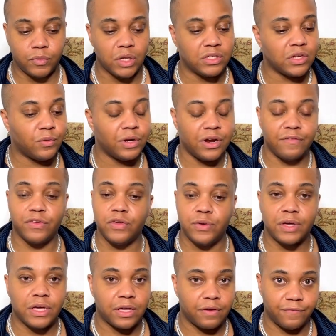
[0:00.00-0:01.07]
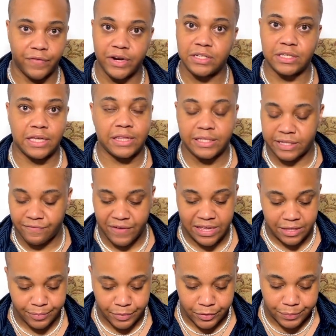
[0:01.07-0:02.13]
So whatever you first get that's
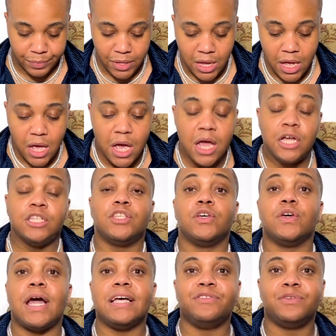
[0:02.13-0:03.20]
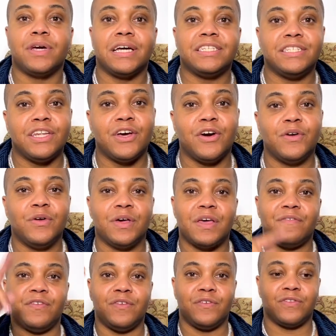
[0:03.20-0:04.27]
available. So as you guys know,
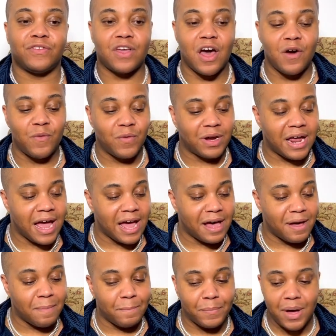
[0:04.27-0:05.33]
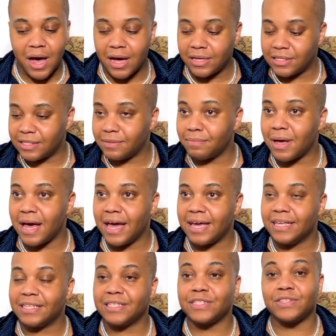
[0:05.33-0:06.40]
if you saw when I unboxed
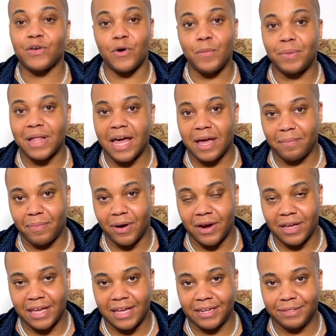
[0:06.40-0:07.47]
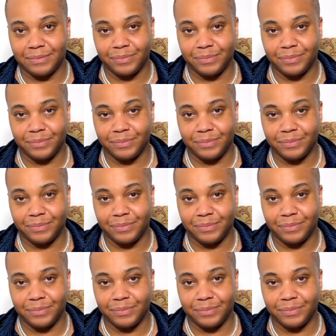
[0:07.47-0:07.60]
my So Black Birkin,